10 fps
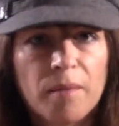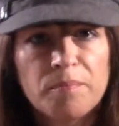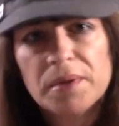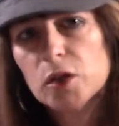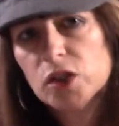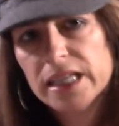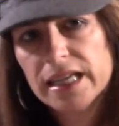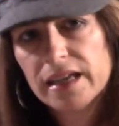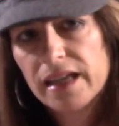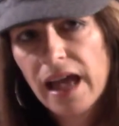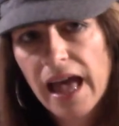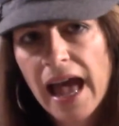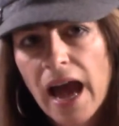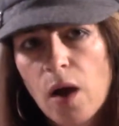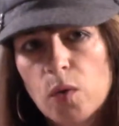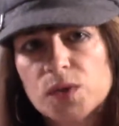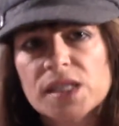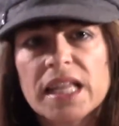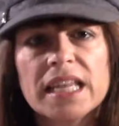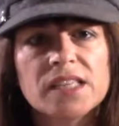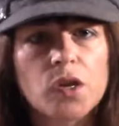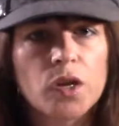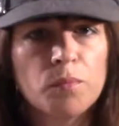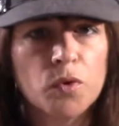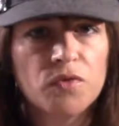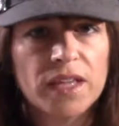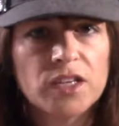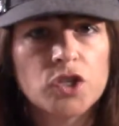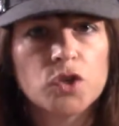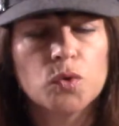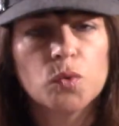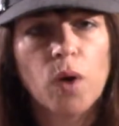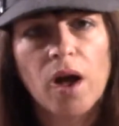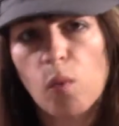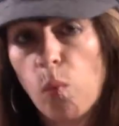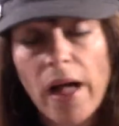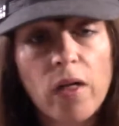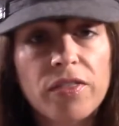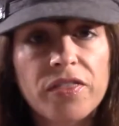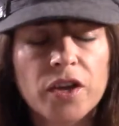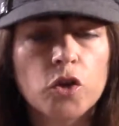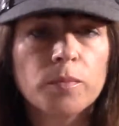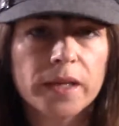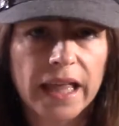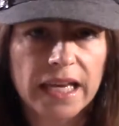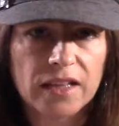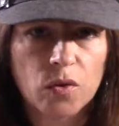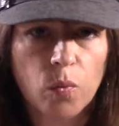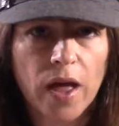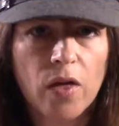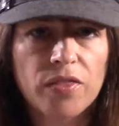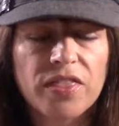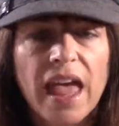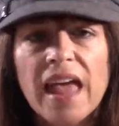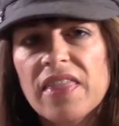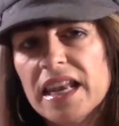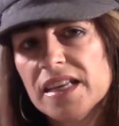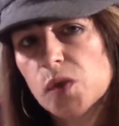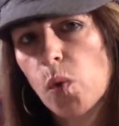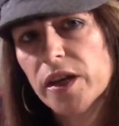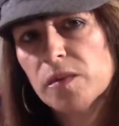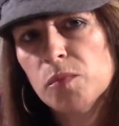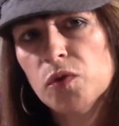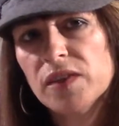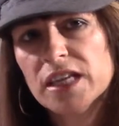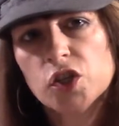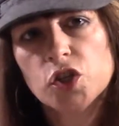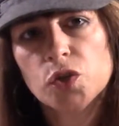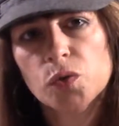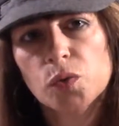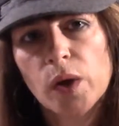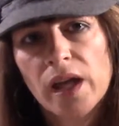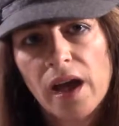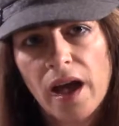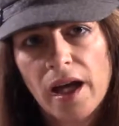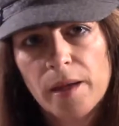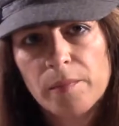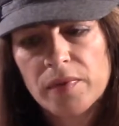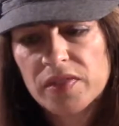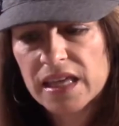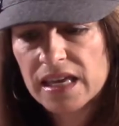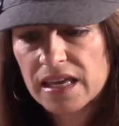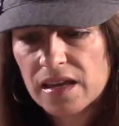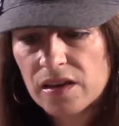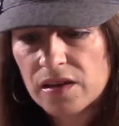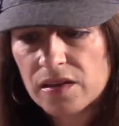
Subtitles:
building a house. Then he's going to move into wealth, accumulating the wealth. Then he's going to move into the